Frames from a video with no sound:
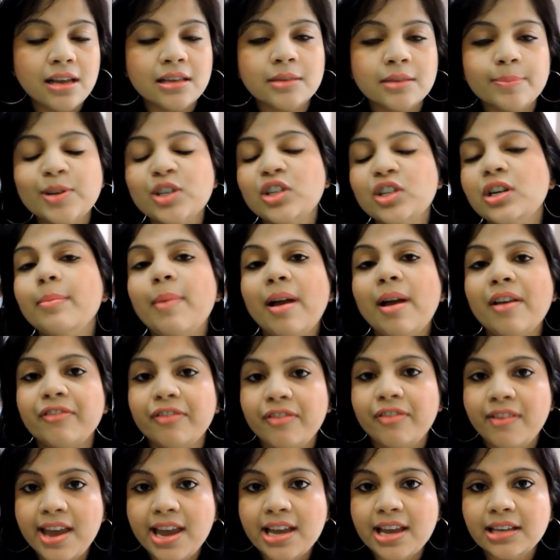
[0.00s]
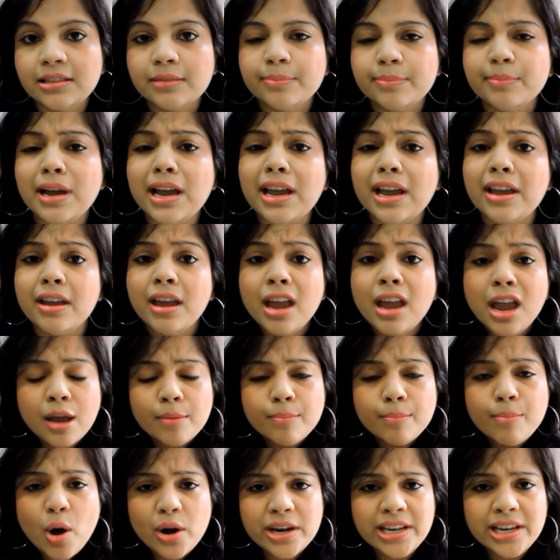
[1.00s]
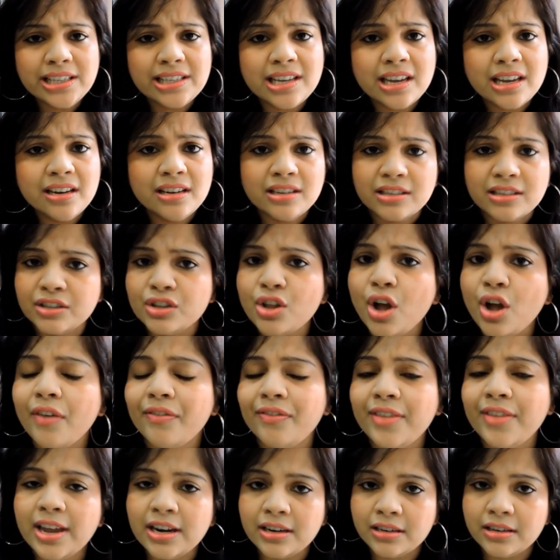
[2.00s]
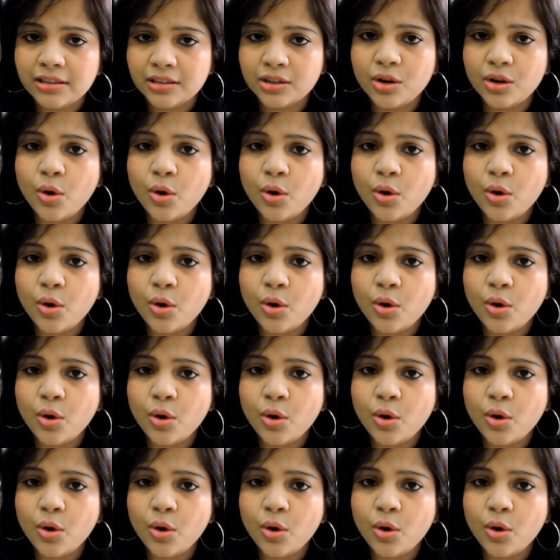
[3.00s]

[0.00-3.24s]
especially my face my body skin is not that